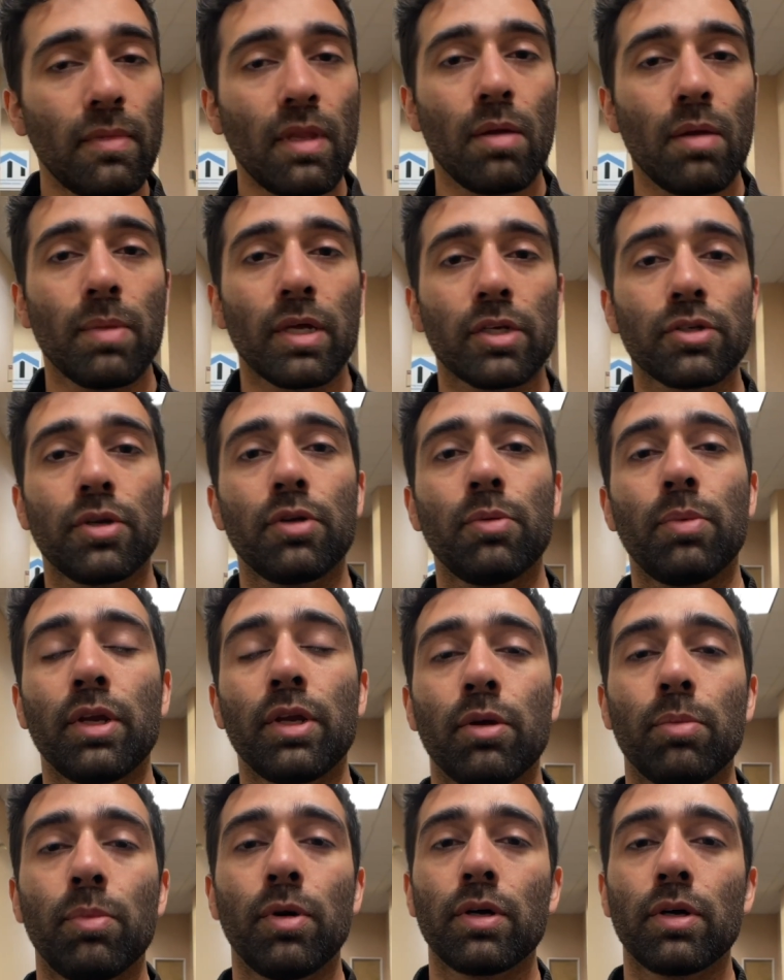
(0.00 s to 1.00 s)
make sure you bring
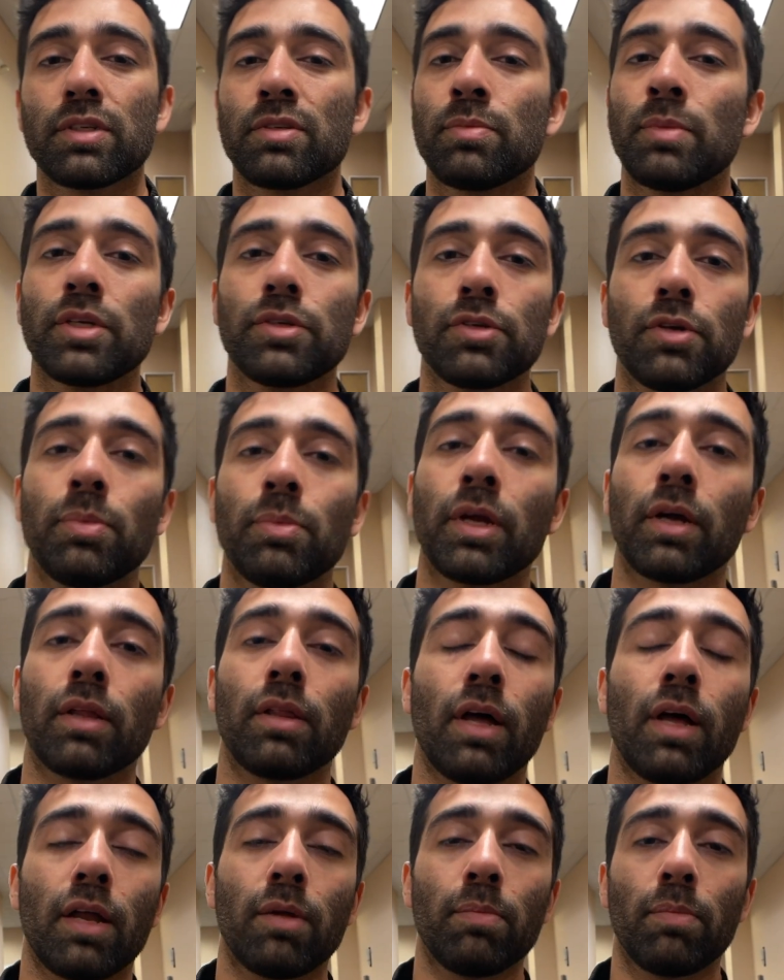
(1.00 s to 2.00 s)
your books, make sure you bring a
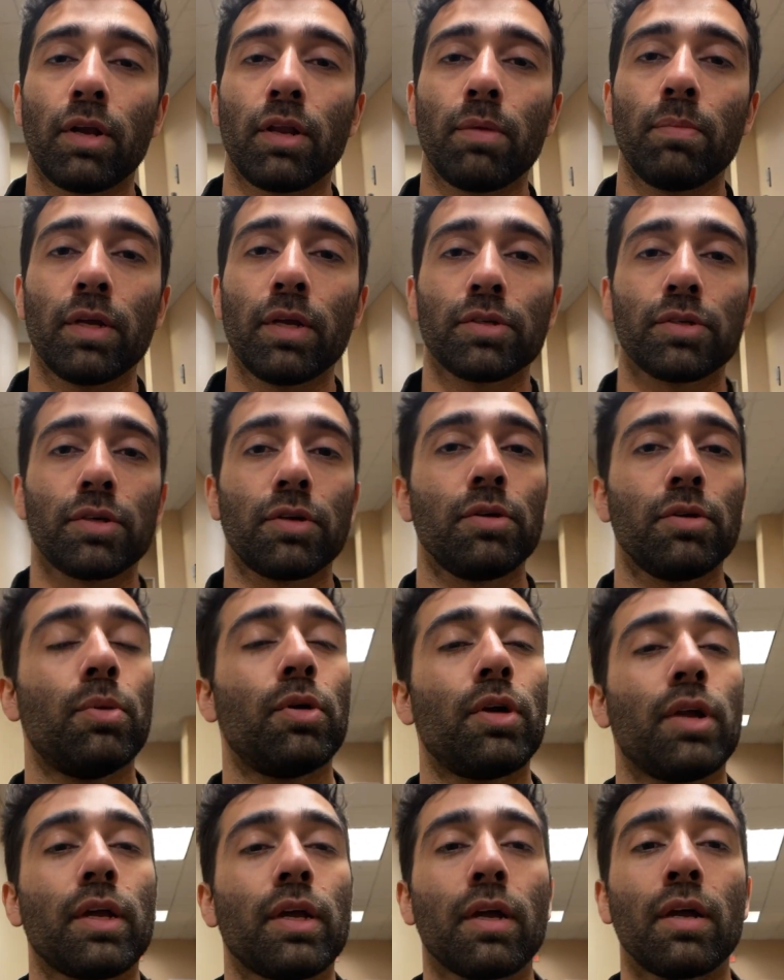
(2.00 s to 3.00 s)
lot of money, make sure you
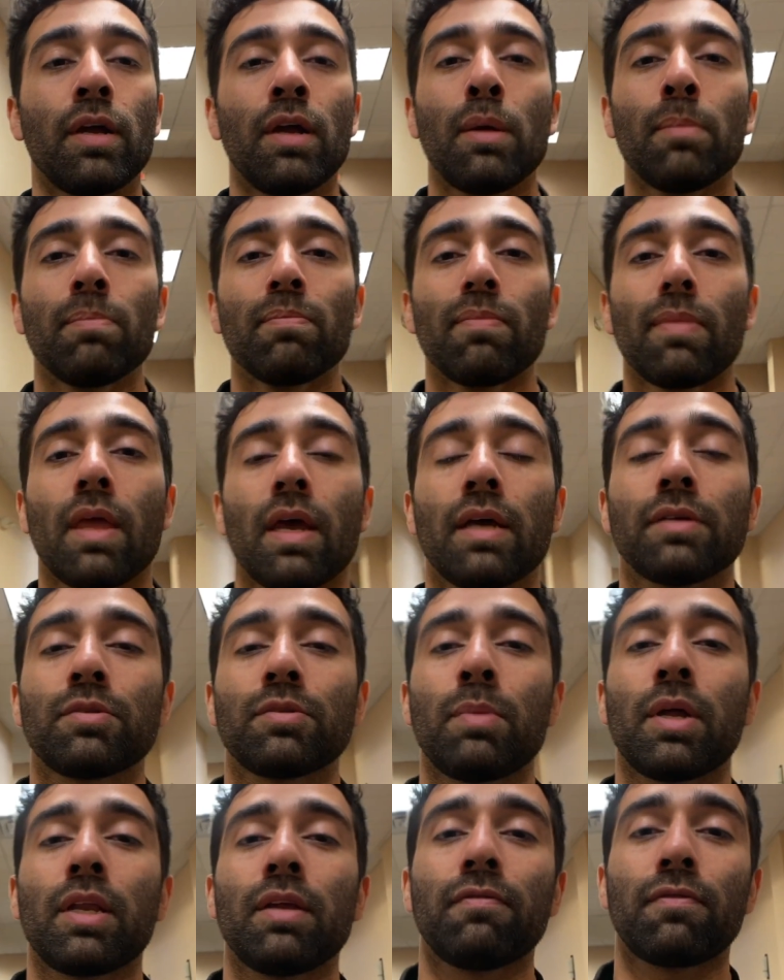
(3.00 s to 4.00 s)
bring as
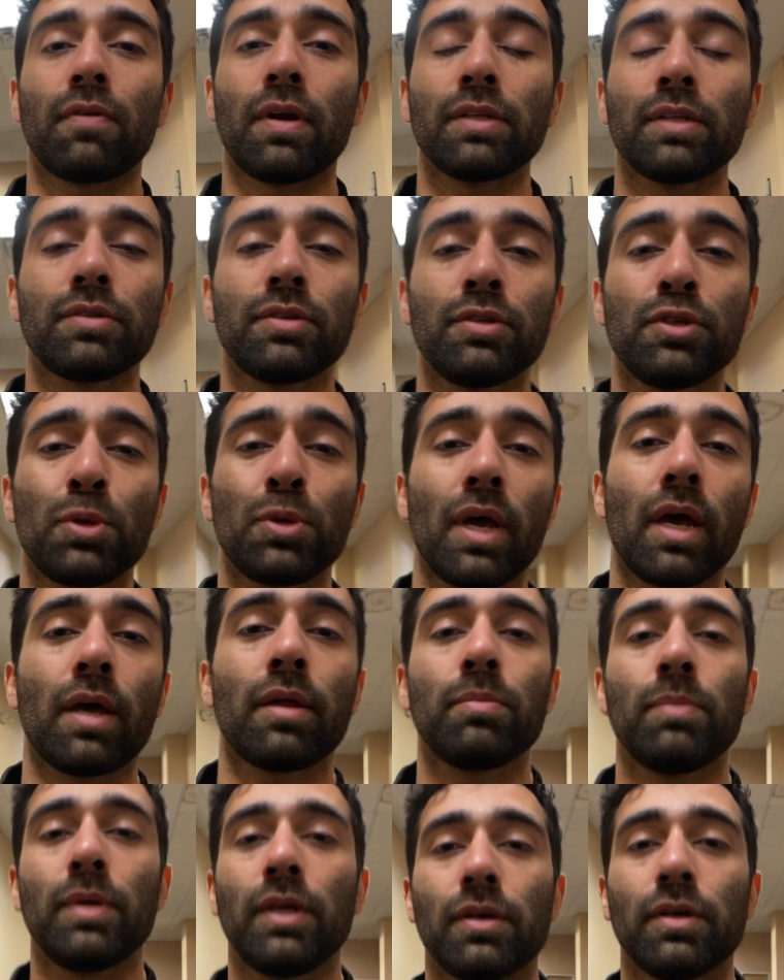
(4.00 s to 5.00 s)
many friends as you
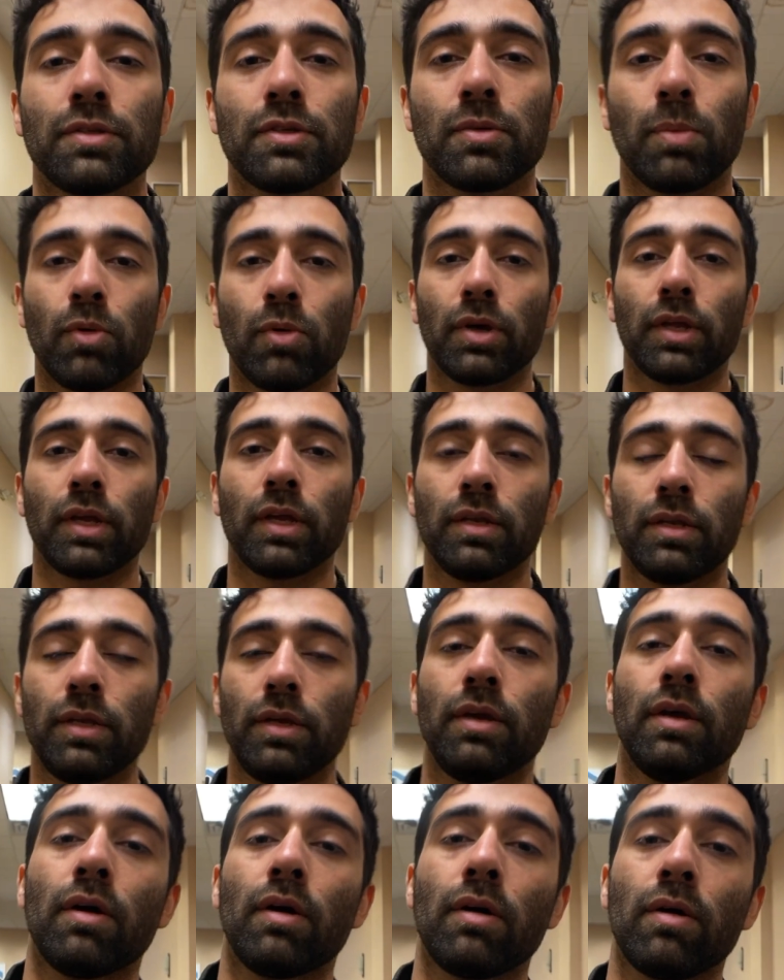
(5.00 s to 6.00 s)
can, because supporting
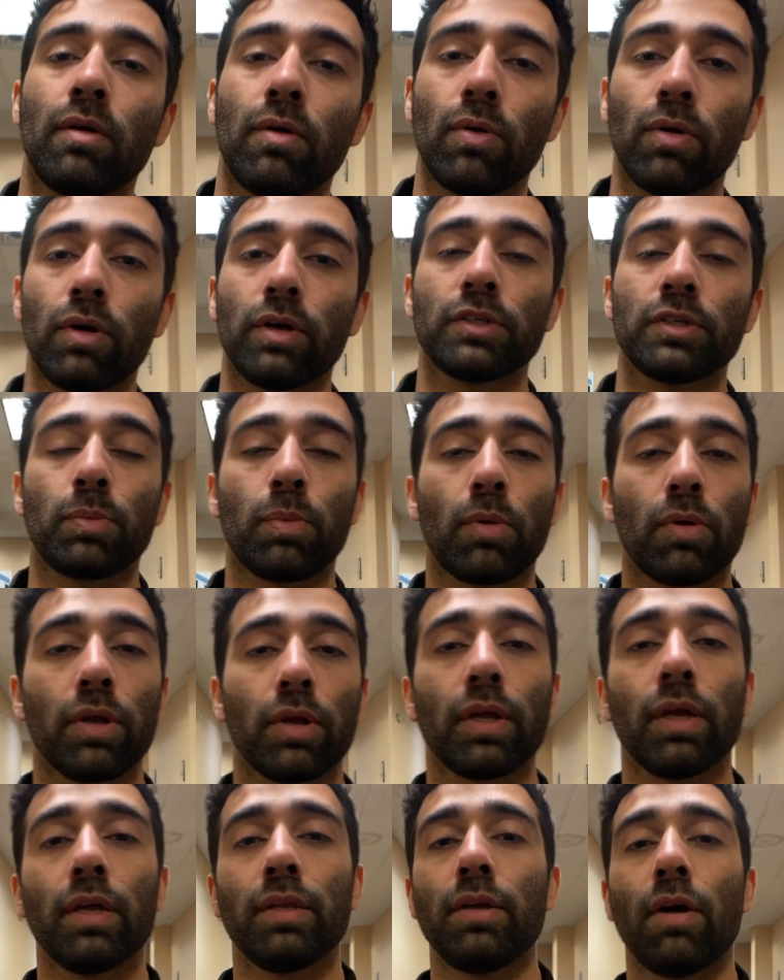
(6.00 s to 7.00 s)
indie horror, supporting
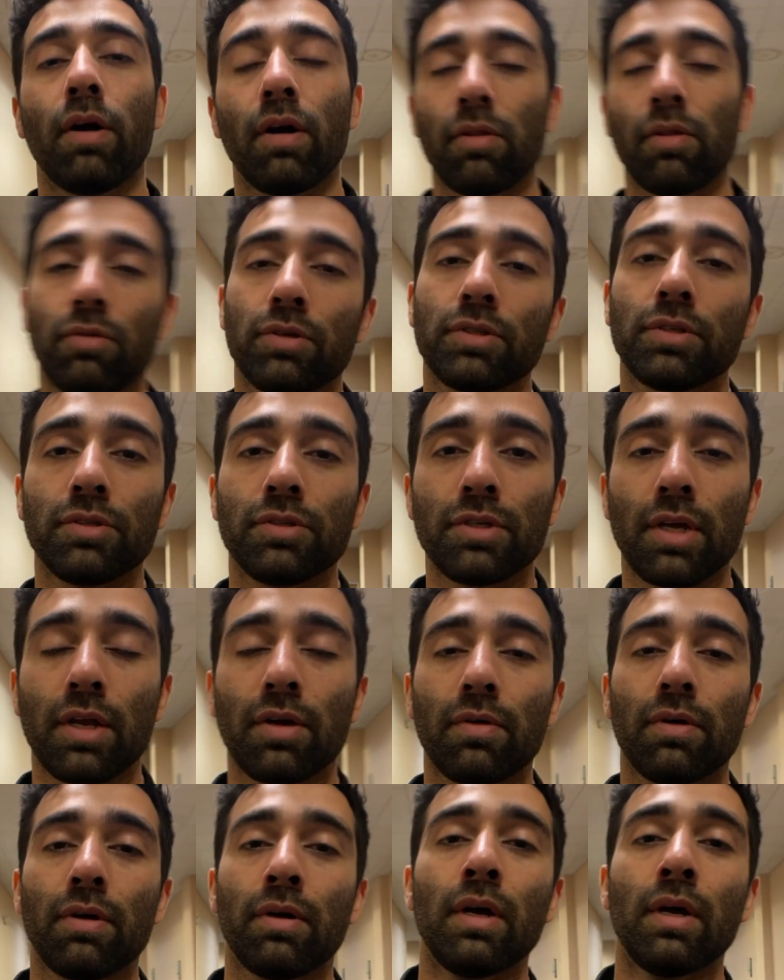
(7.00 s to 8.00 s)
indie authors in
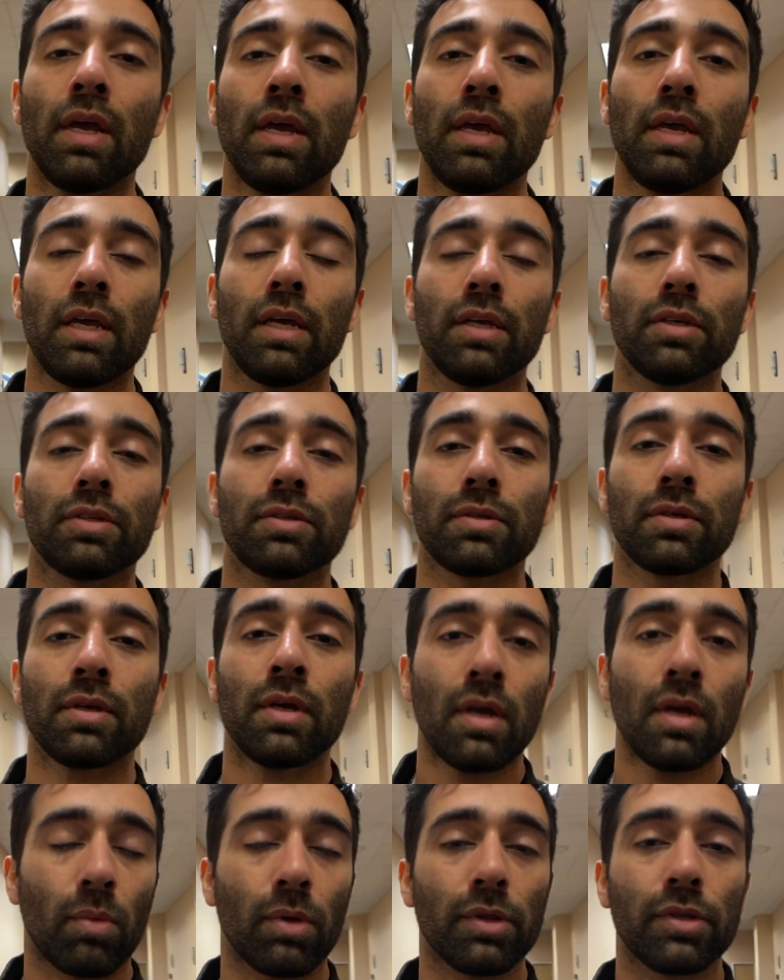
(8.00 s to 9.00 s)
general is
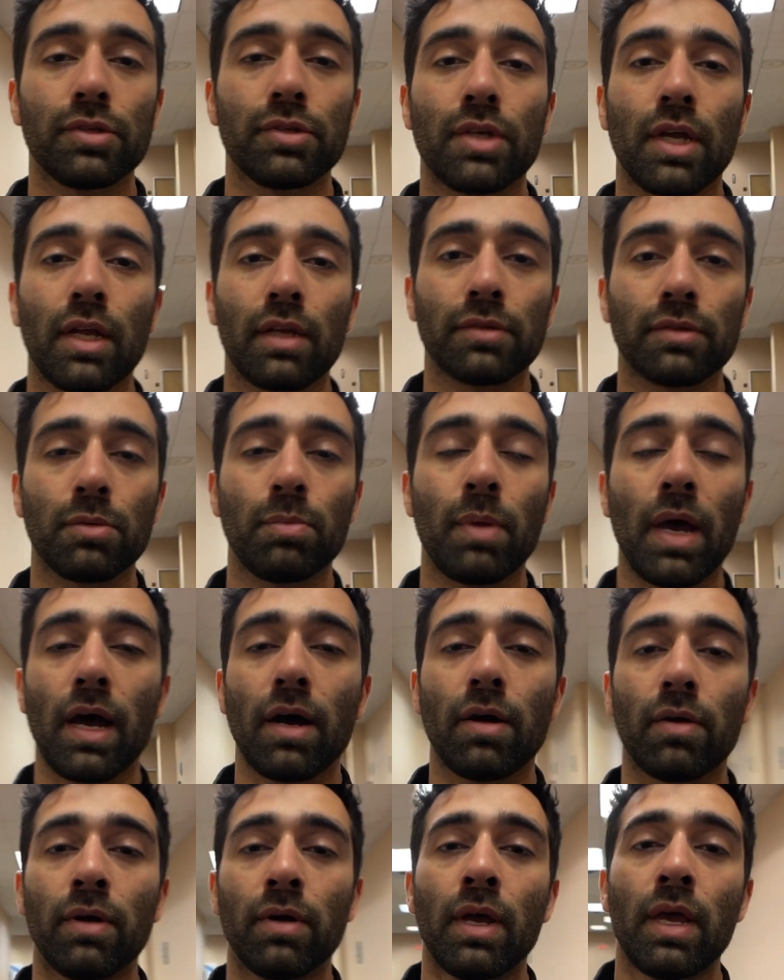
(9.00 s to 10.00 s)
what this channel is
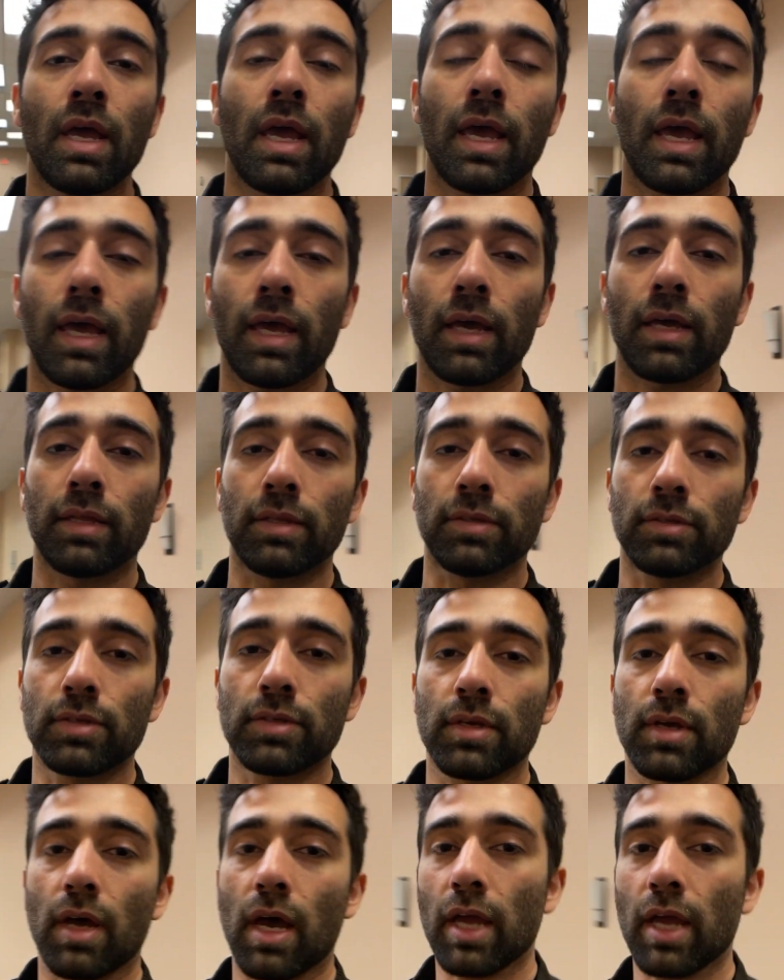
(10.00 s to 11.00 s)
about, and
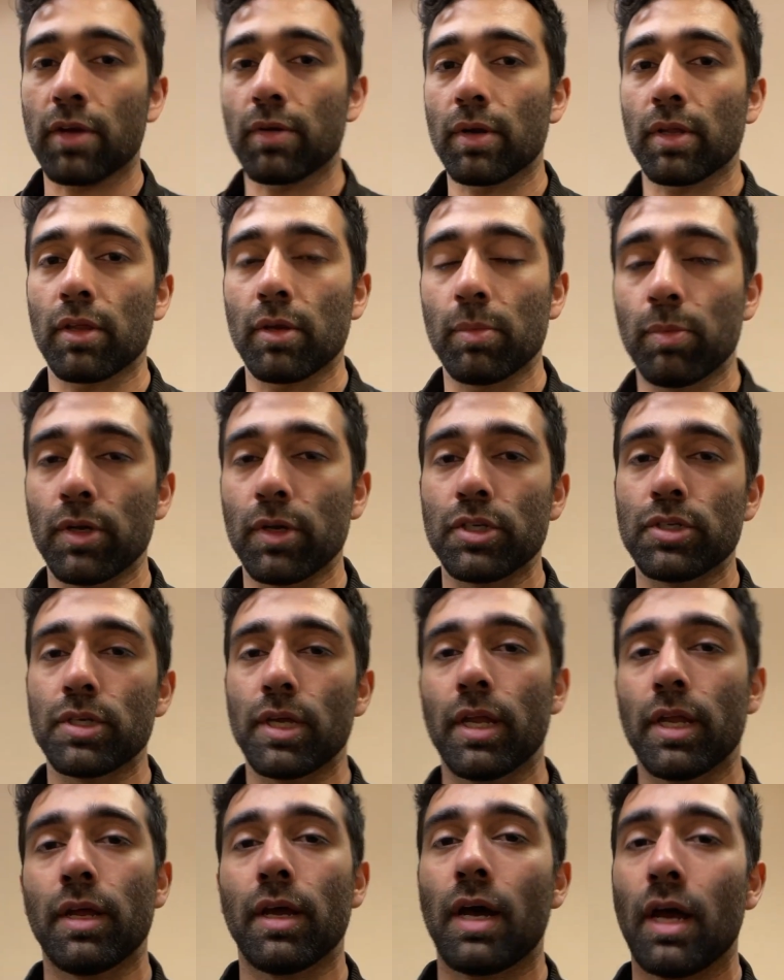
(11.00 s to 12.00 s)
I greatly
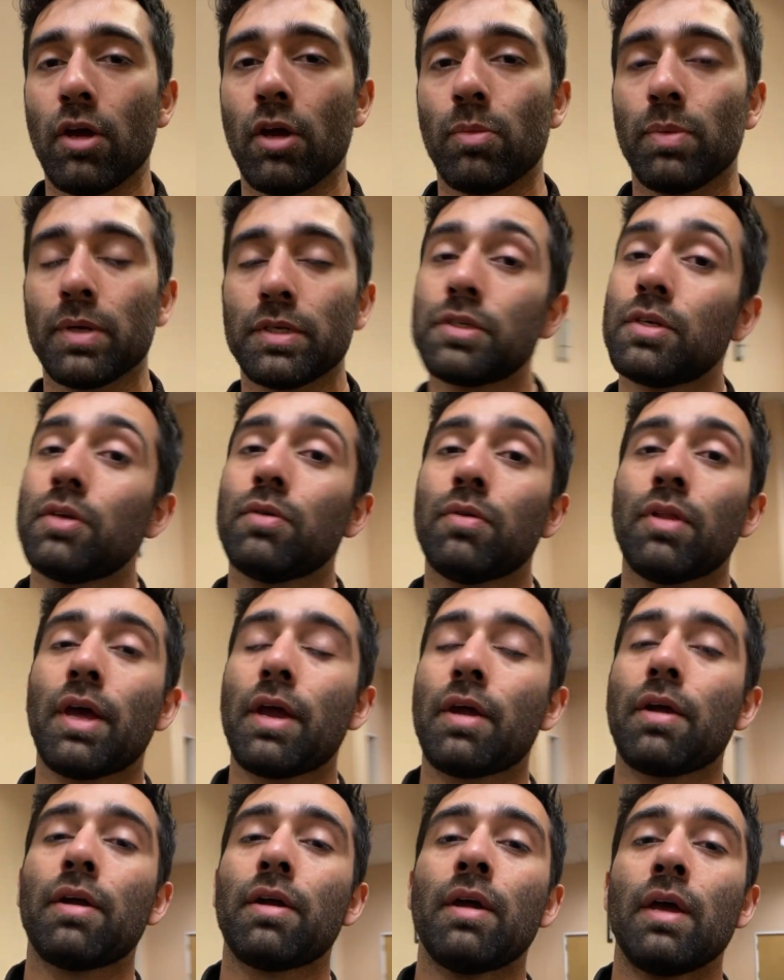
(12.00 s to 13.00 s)
appreciate it. I hope I see you
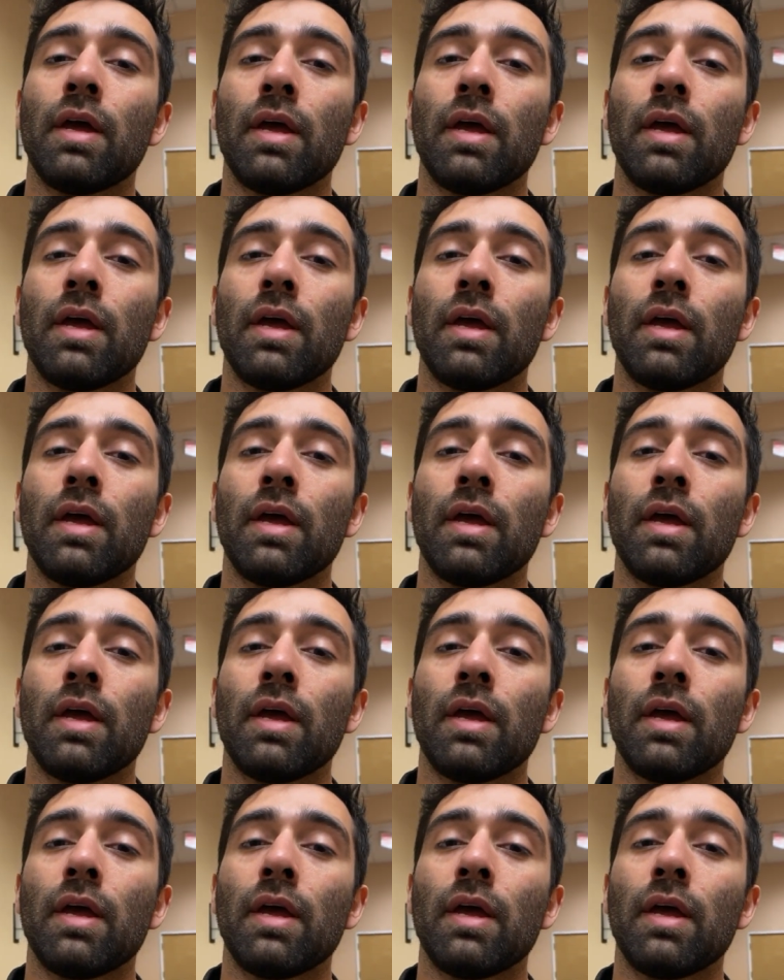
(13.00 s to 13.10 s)
there,